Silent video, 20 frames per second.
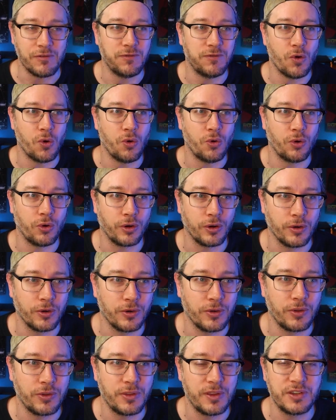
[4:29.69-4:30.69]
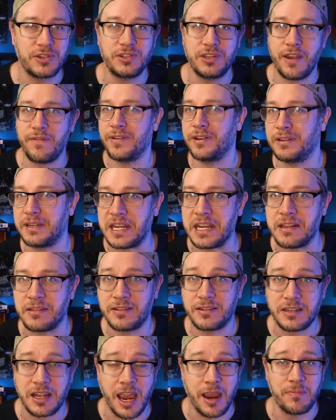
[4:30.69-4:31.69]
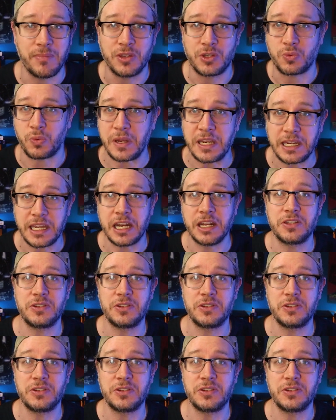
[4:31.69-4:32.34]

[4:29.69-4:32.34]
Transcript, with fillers: for the seventeenth time this week,